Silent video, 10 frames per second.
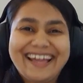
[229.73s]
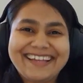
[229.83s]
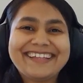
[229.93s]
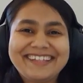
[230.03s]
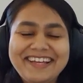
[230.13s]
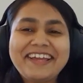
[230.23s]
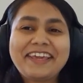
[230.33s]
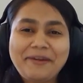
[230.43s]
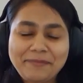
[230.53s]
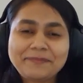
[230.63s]

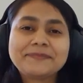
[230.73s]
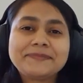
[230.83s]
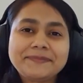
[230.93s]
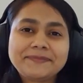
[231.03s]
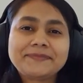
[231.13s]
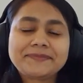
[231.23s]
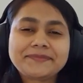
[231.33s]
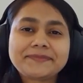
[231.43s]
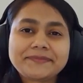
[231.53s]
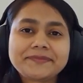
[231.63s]

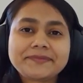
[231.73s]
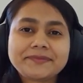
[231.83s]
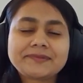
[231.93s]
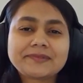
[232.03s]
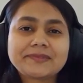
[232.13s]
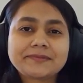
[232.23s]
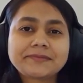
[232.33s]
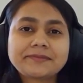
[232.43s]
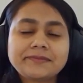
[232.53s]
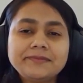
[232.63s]

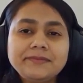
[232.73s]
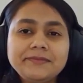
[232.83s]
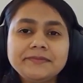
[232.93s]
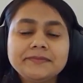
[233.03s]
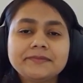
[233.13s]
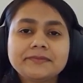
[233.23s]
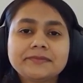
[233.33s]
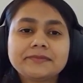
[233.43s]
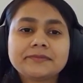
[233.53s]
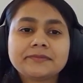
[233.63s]

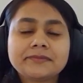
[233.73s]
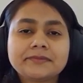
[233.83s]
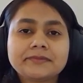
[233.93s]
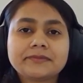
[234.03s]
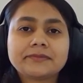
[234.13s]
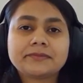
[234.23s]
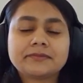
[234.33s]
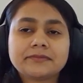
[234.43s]
(silent)